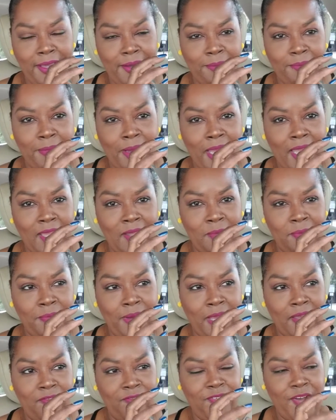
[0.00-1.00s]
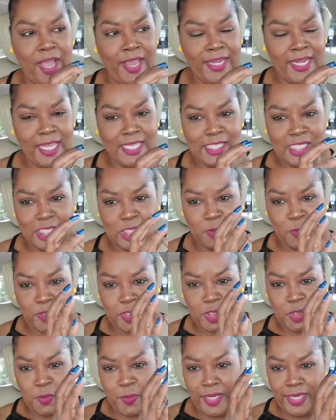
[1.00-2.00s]
my finances were
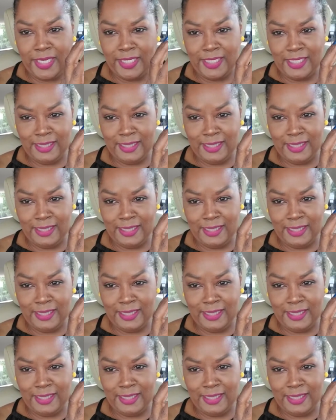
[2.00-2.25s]
shrinking